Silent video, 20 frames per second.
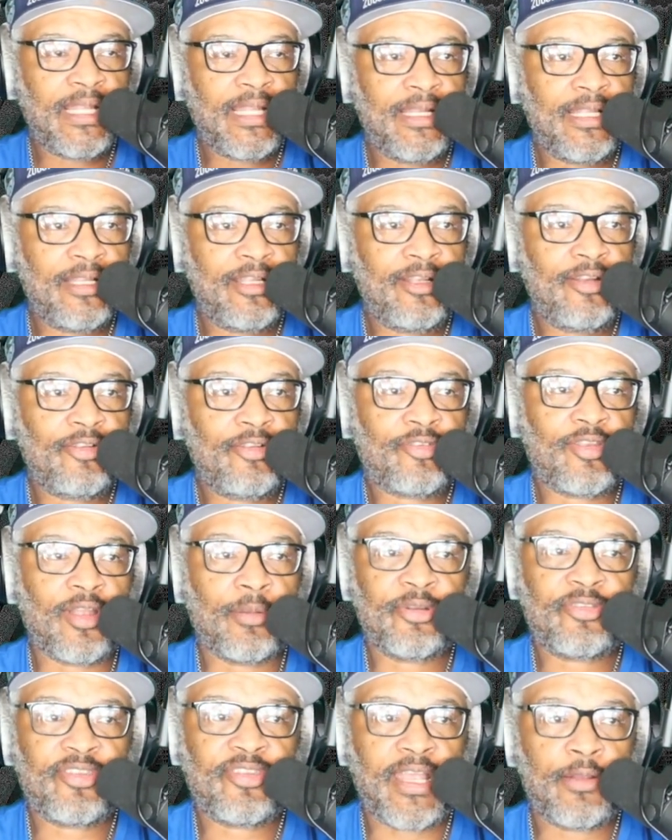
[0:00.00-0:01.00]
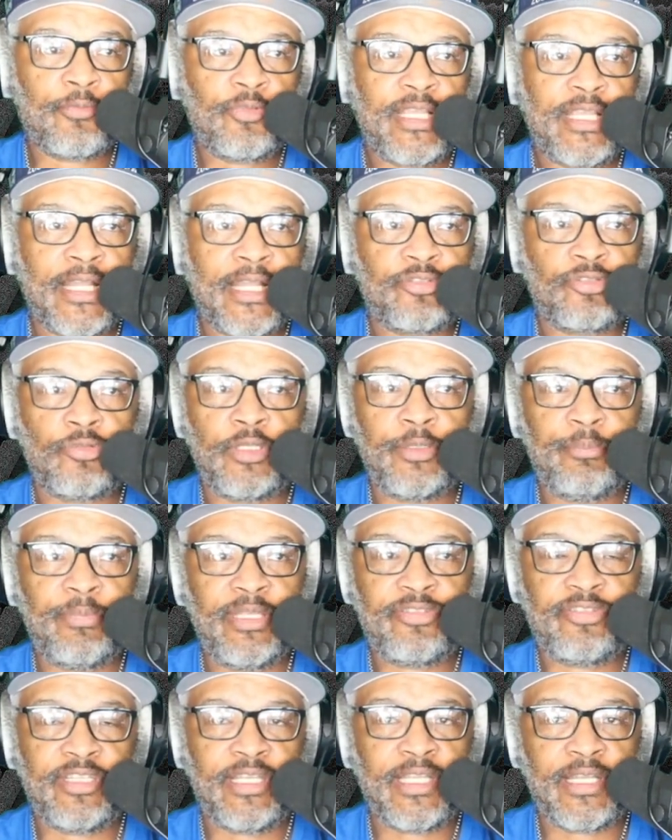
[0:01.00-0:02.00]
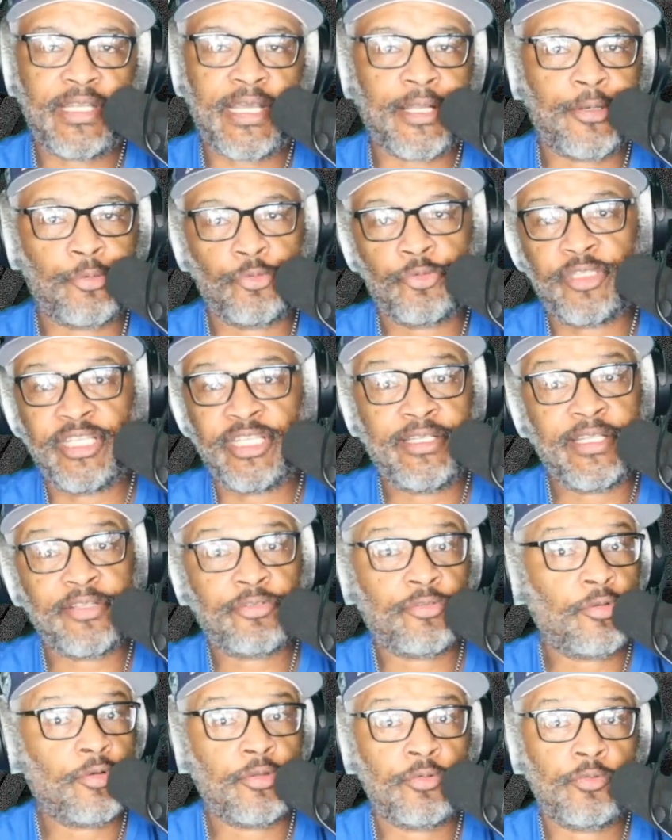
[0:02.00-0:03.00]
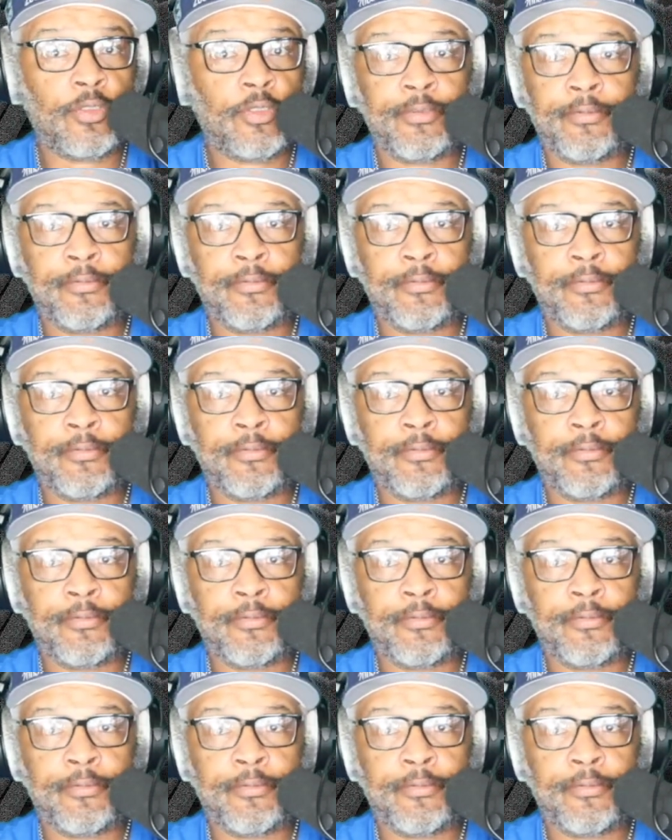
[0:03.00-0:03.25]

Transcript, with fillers: and then in the summertime, we got you in Michigan. I don't think that's going to work.